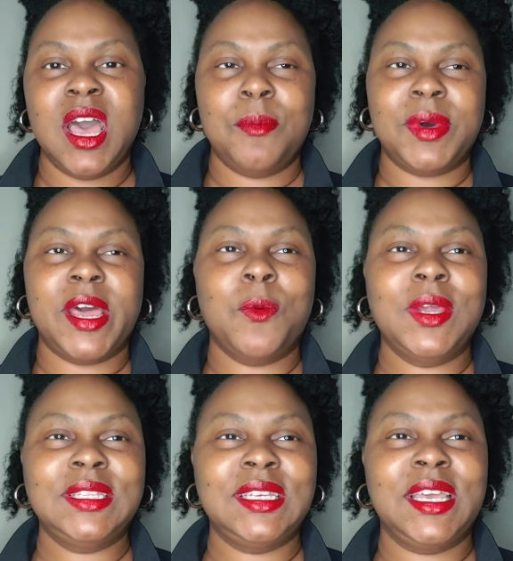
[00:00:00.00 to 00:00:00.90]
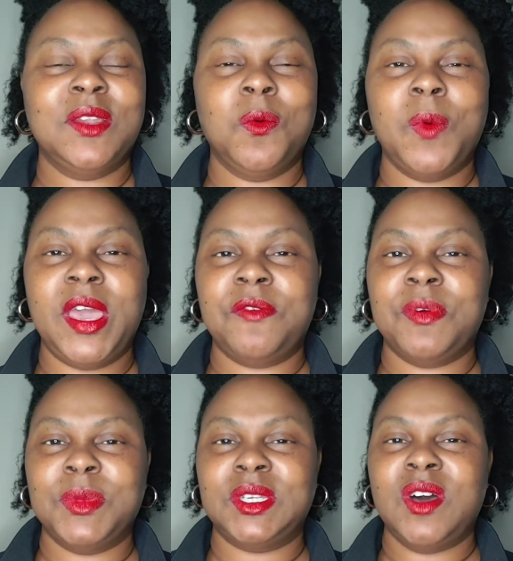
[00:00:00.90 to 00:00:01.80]
But I wanted to get away
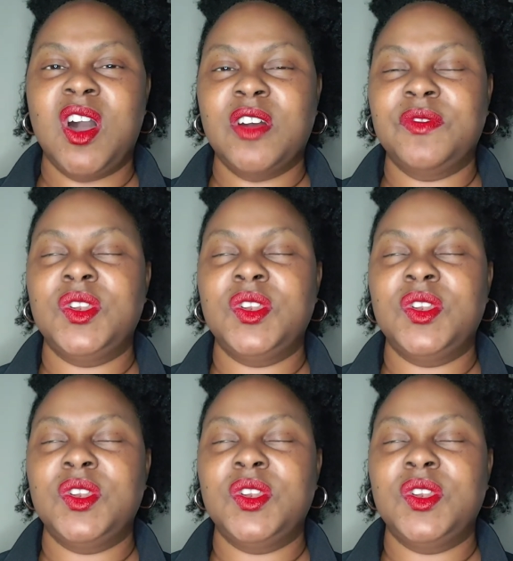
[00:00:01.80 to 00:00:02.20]
from the talk of